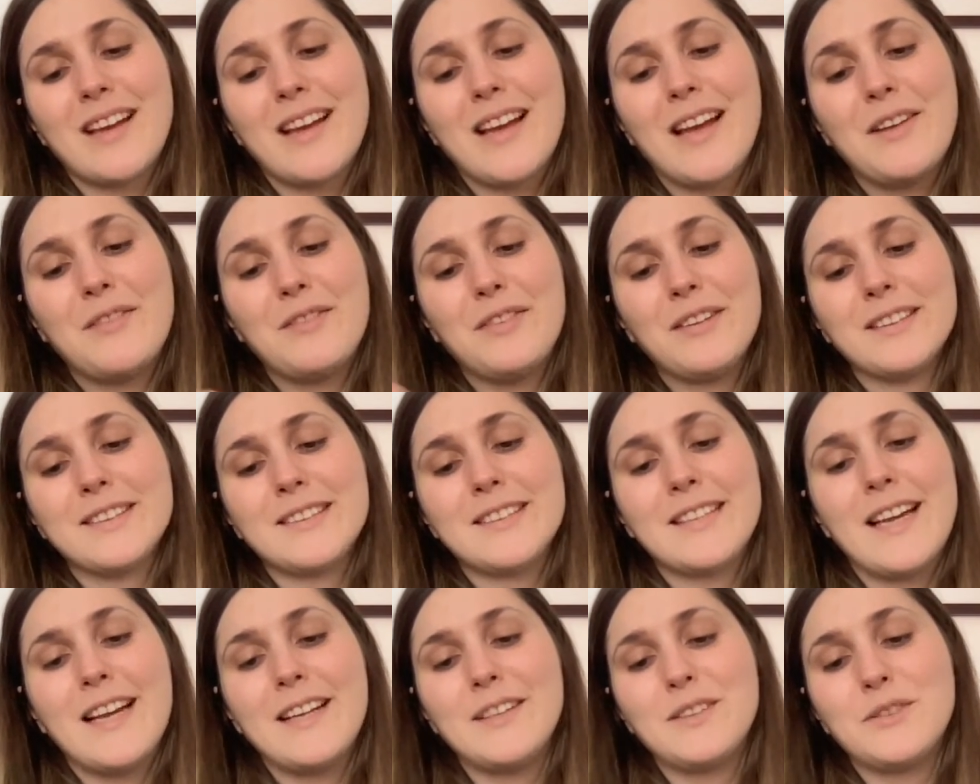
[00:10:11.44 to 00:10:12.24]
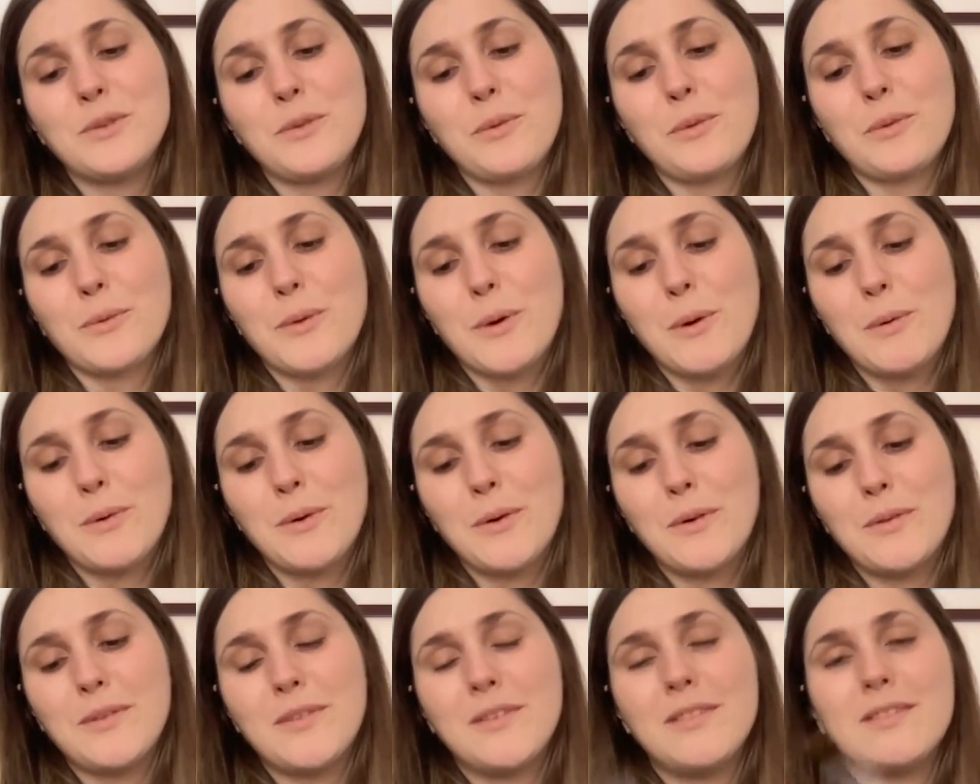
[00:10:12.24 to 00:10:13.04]
I feel sad to throw
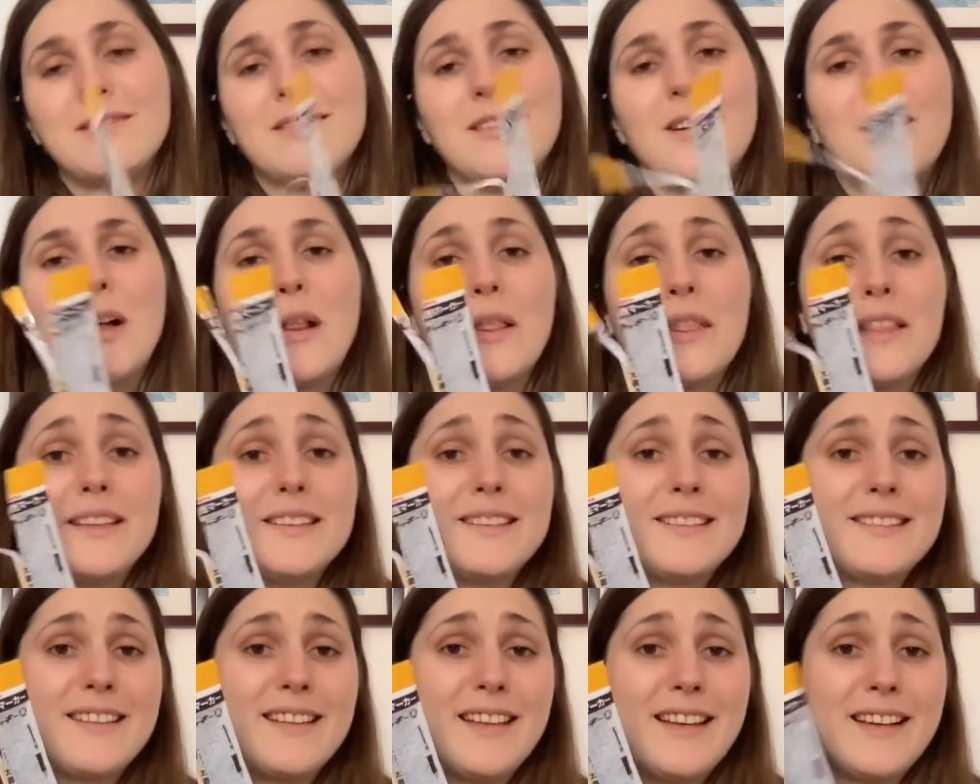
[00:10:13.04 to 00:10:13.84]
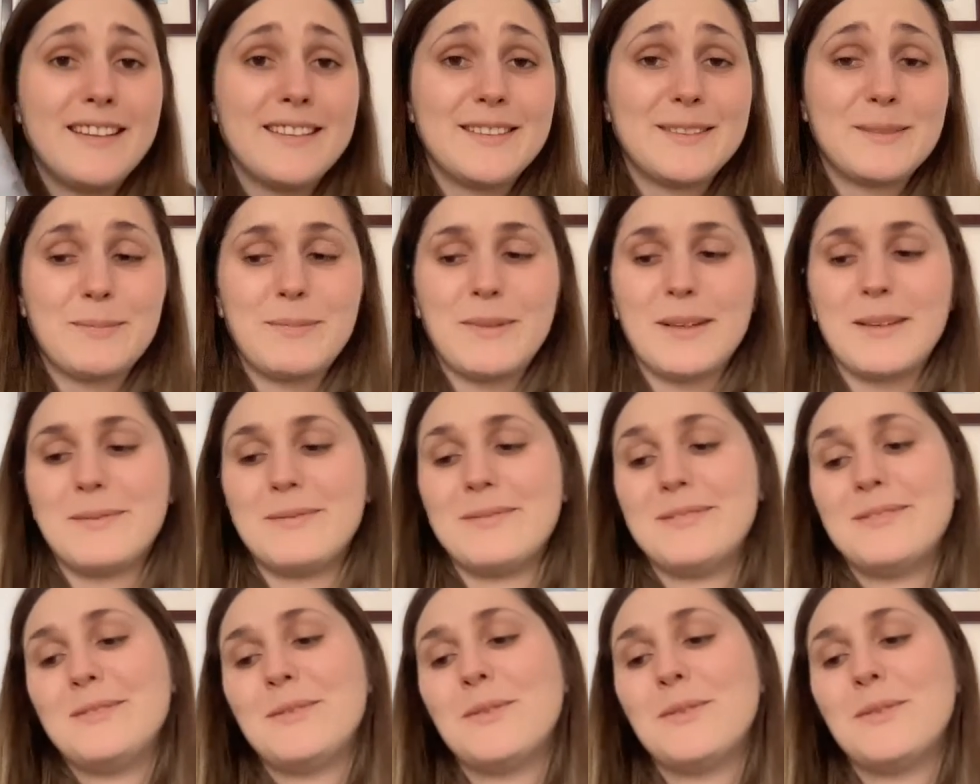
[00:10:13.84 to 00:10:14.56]
all these things, but